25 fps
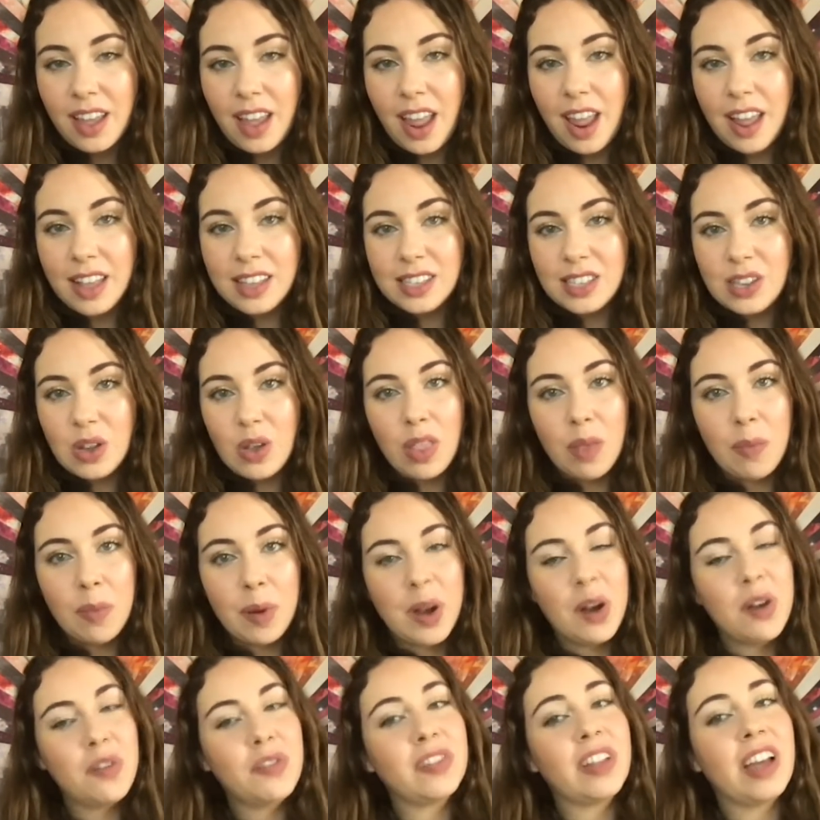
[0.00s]
And so the
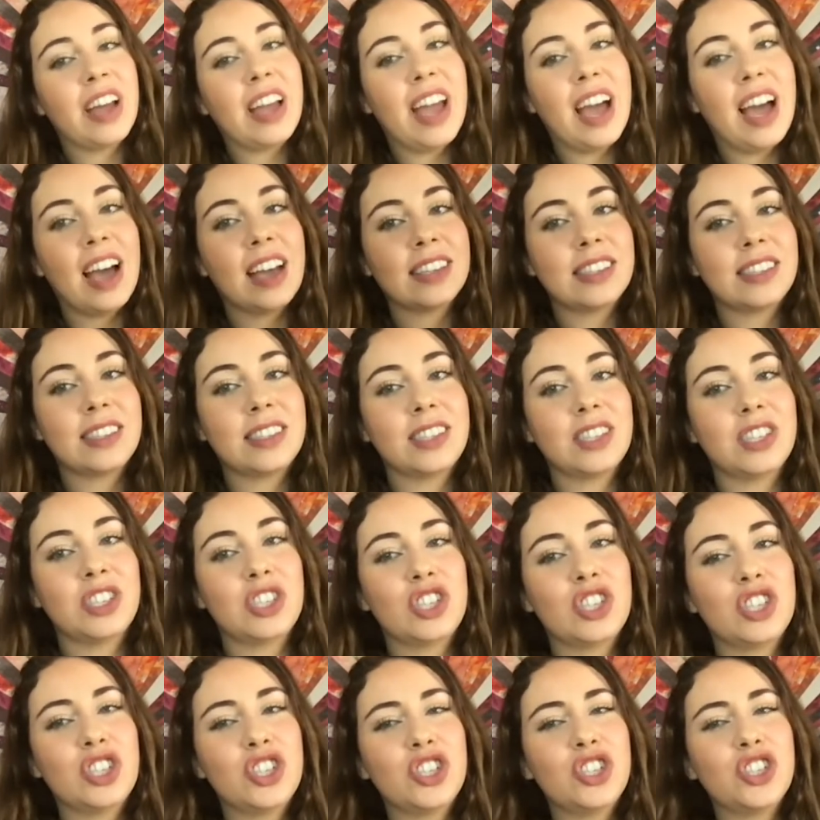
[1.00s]
butterfly has to
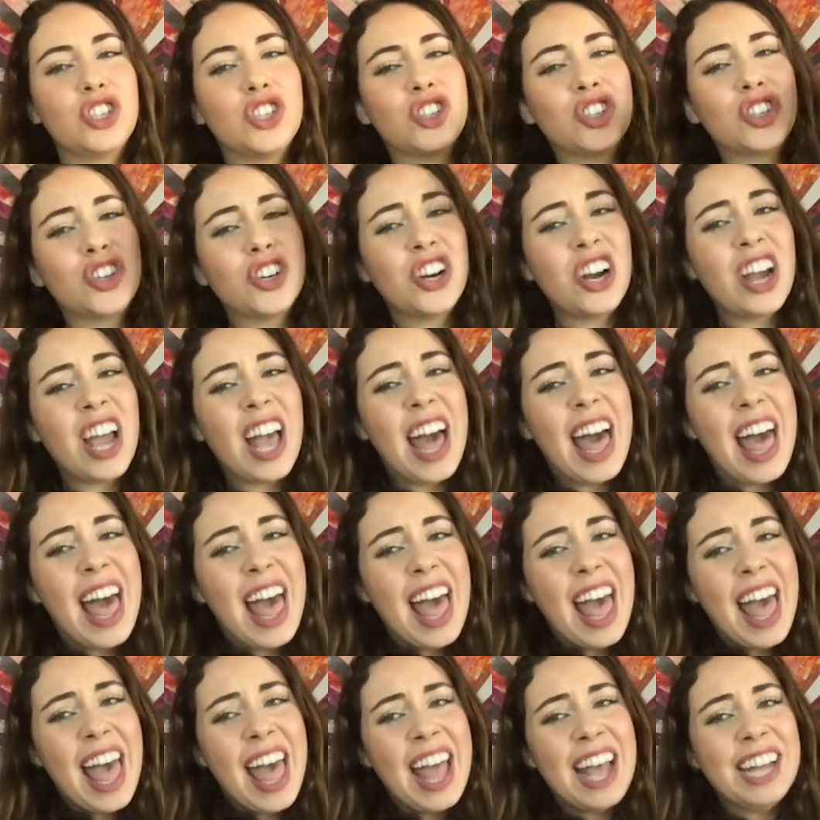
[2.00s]

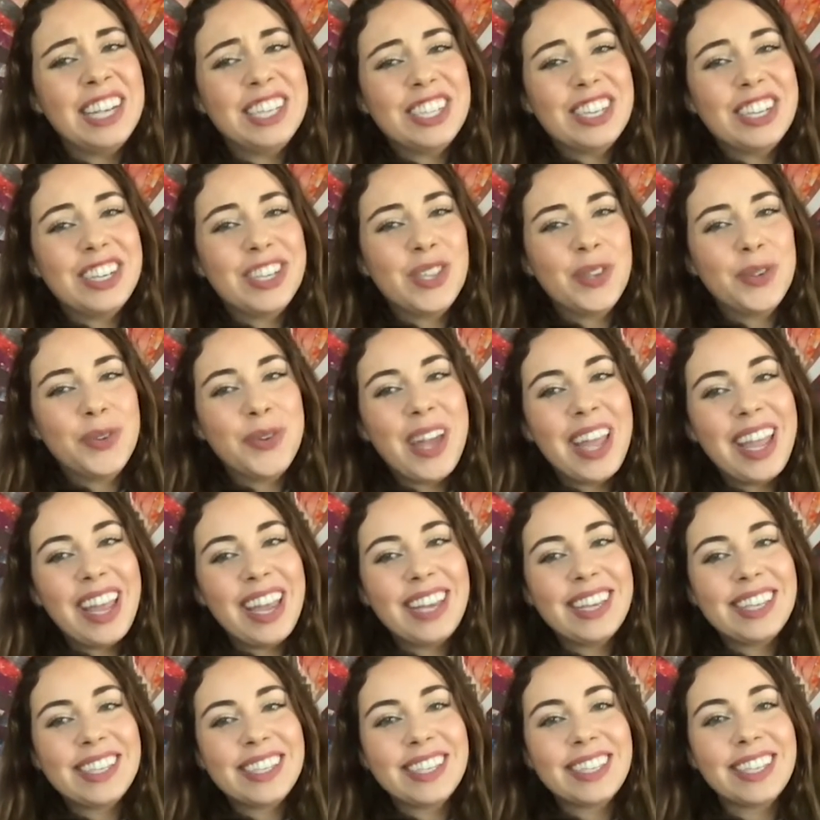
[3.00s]
stretch his
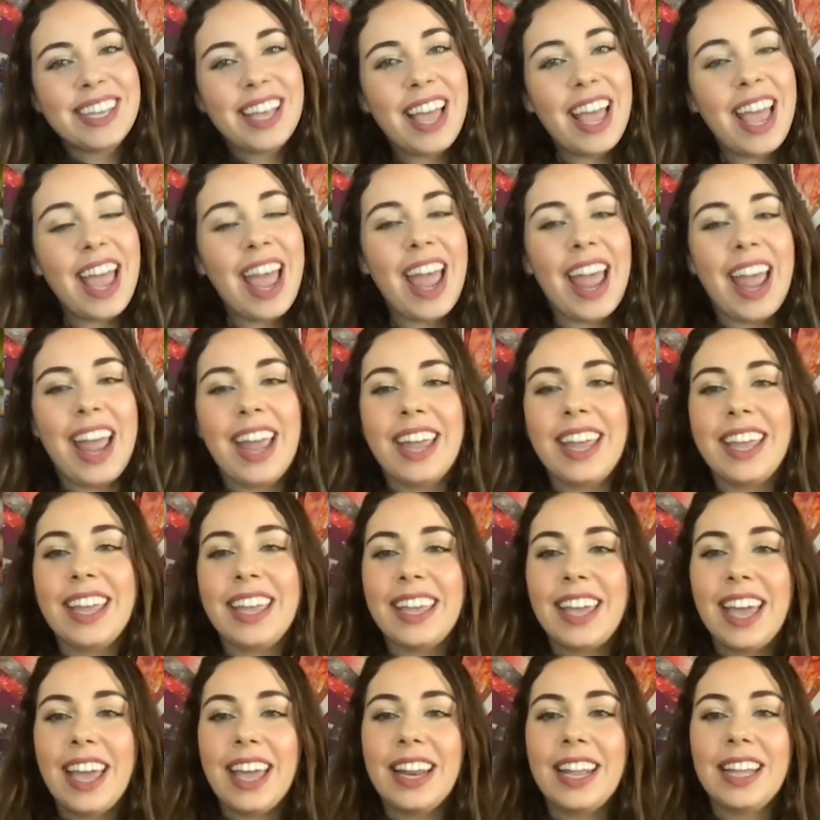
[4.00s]
wings and
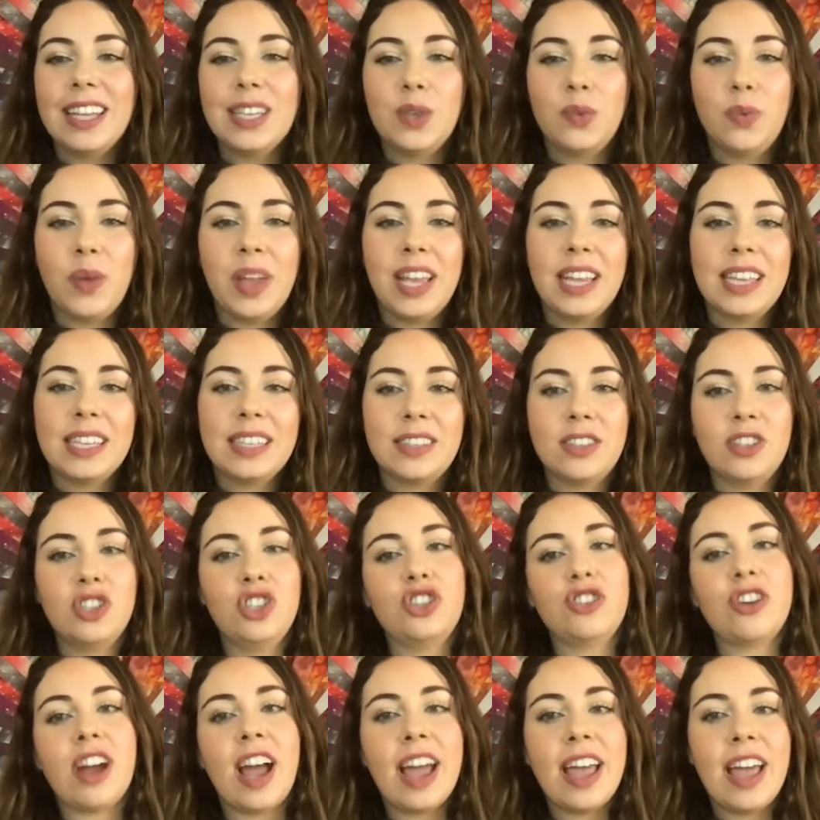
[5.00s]
get his wings to
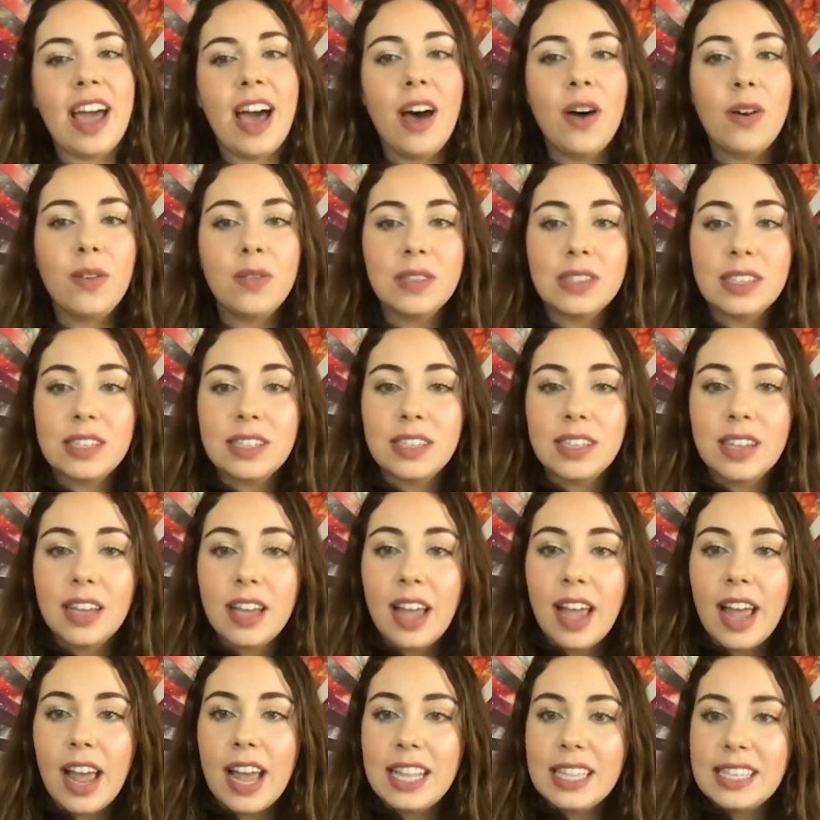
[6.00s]
dry out
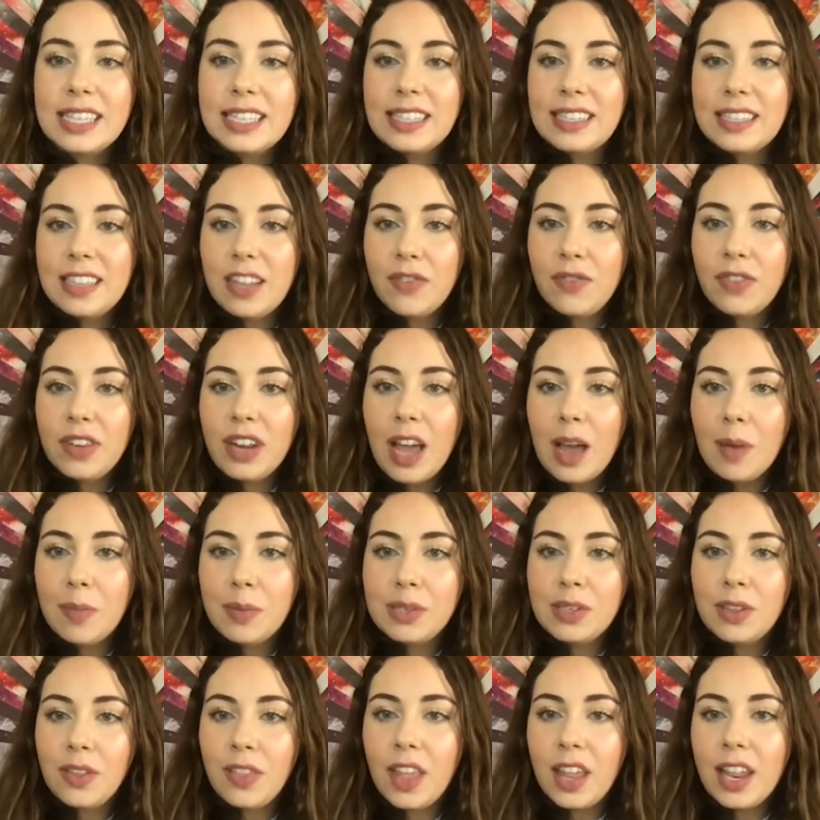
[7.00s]
and stiffen up
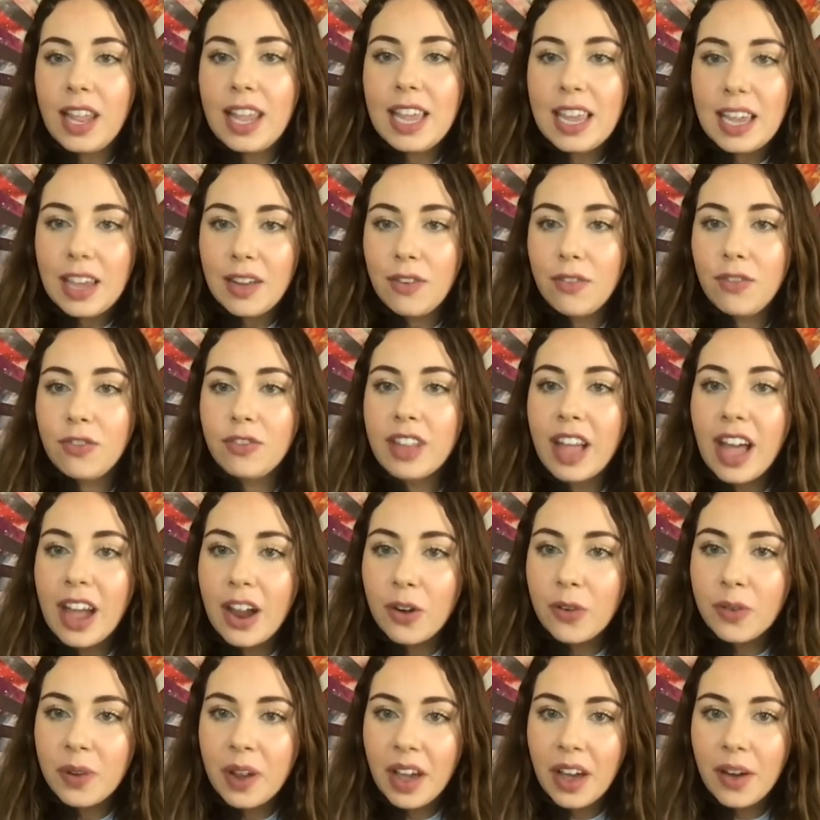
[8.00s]
so that he can fly
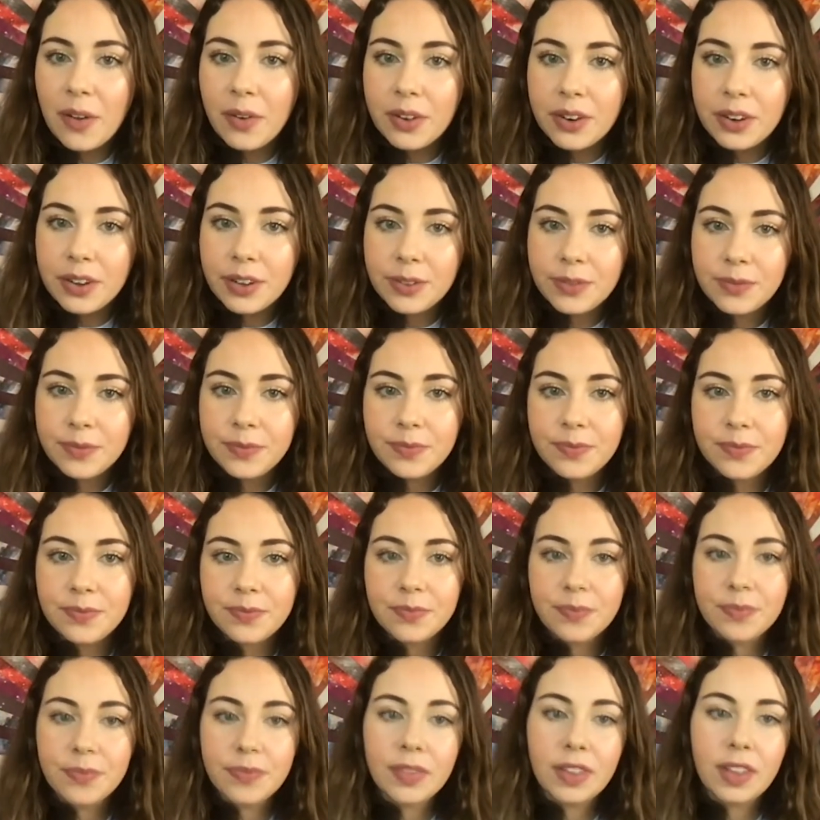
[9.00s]
around.
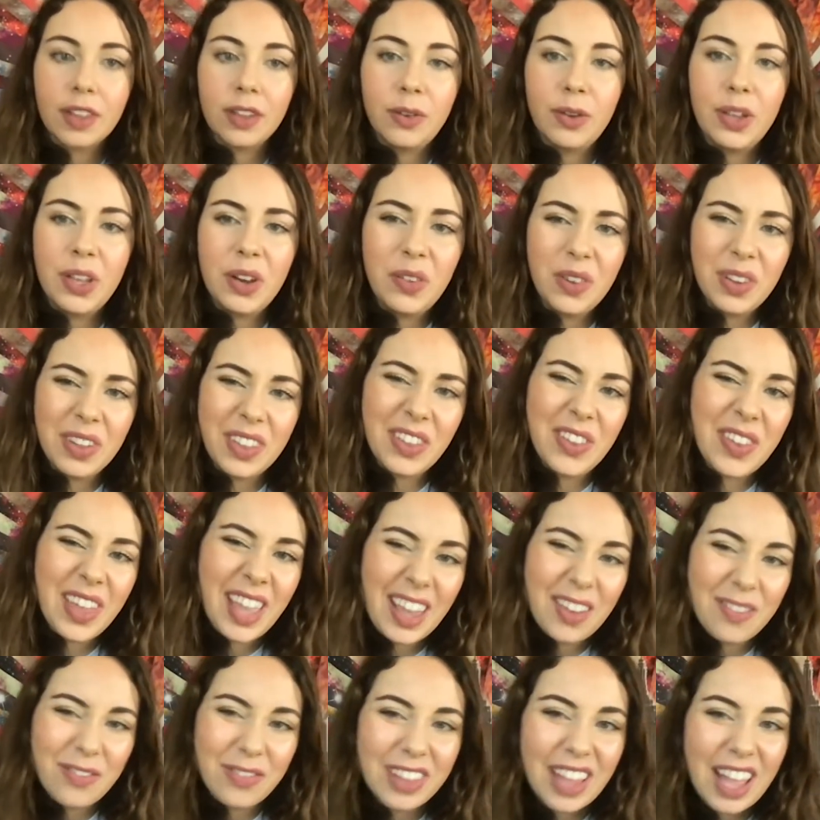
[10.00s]
You
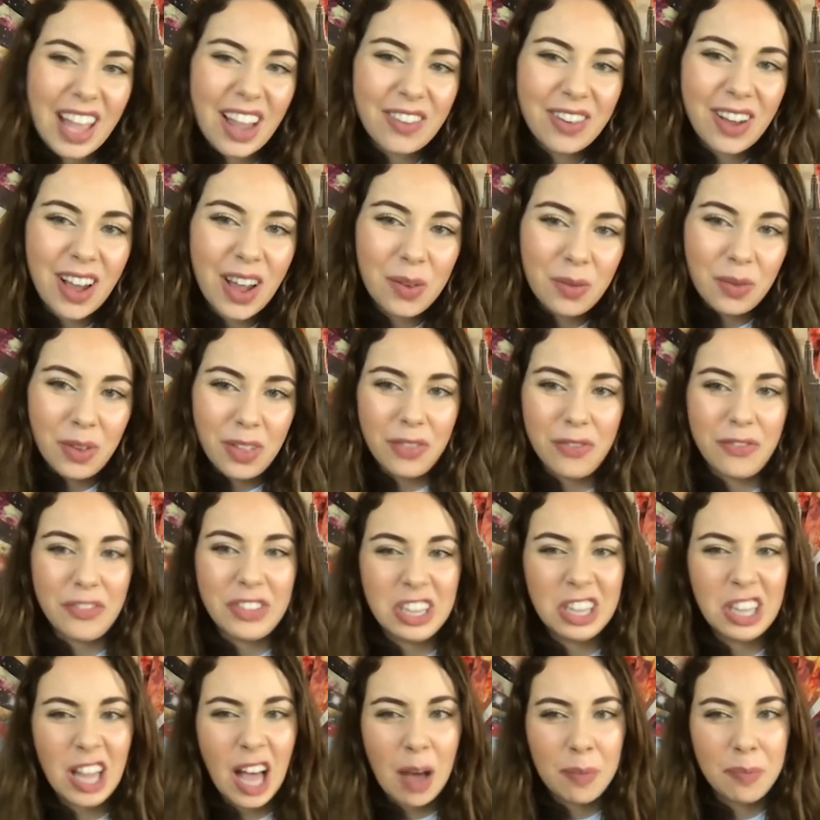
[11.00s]
can't fly around with
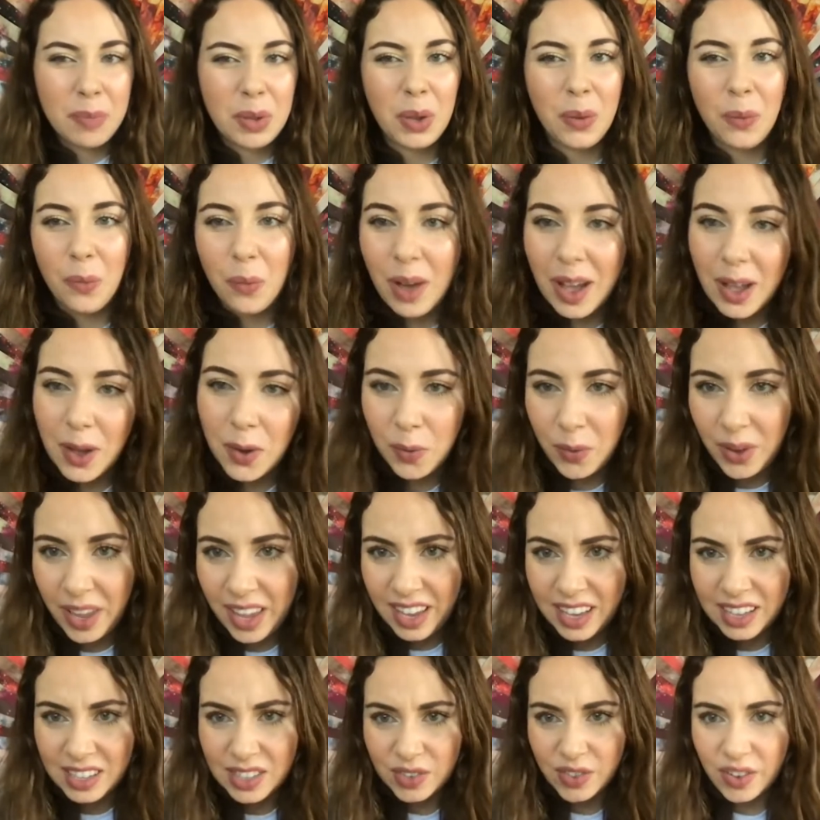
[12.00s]
floppy wet
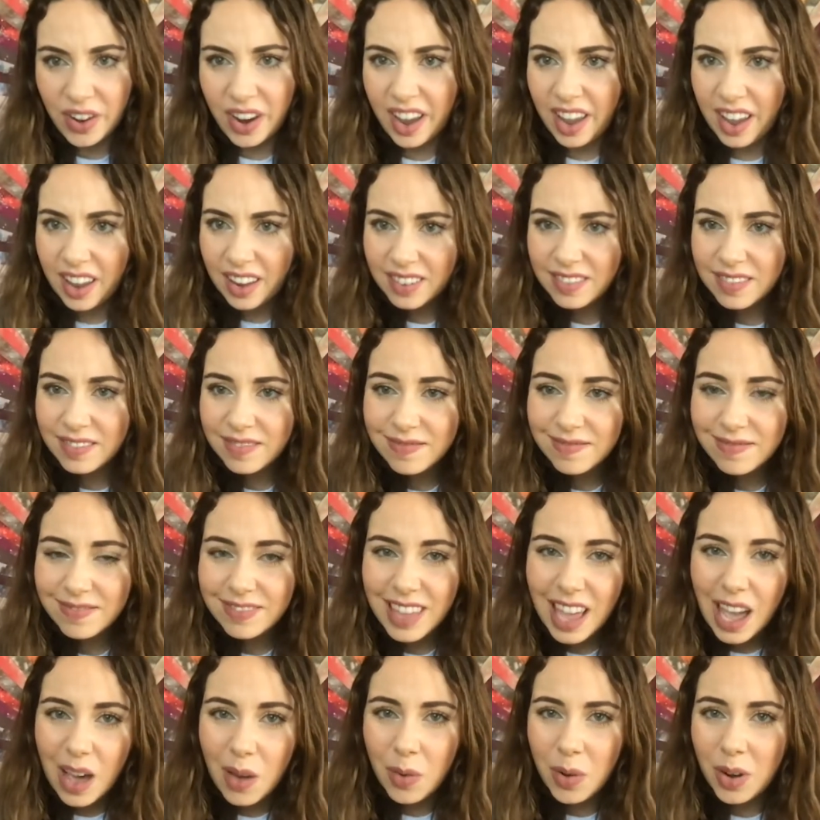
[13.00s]
wings, right?
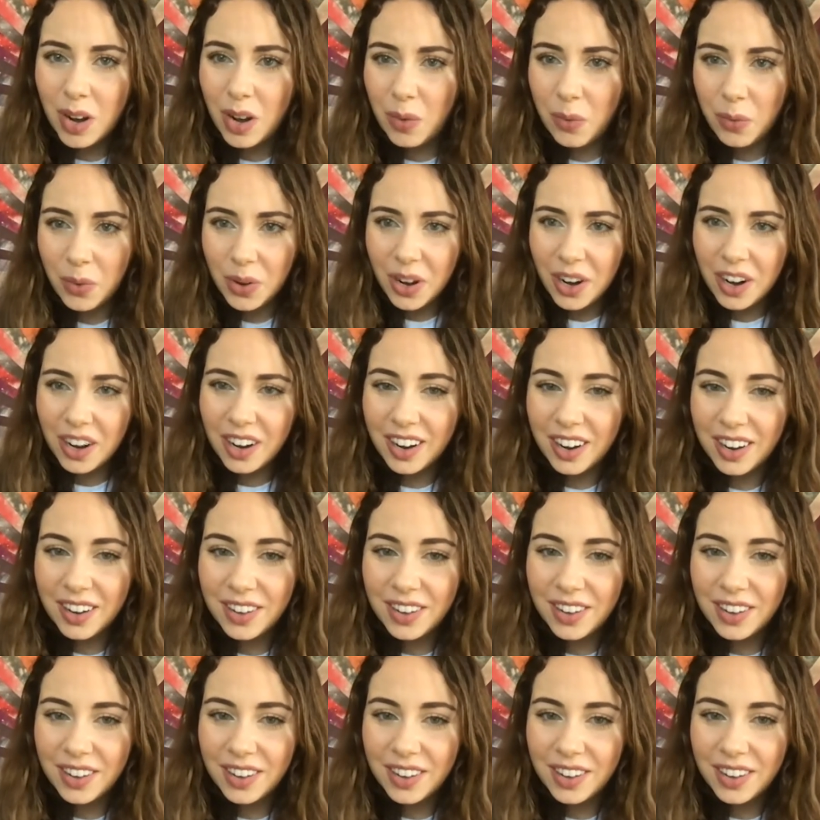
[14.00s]
That wouldn't work.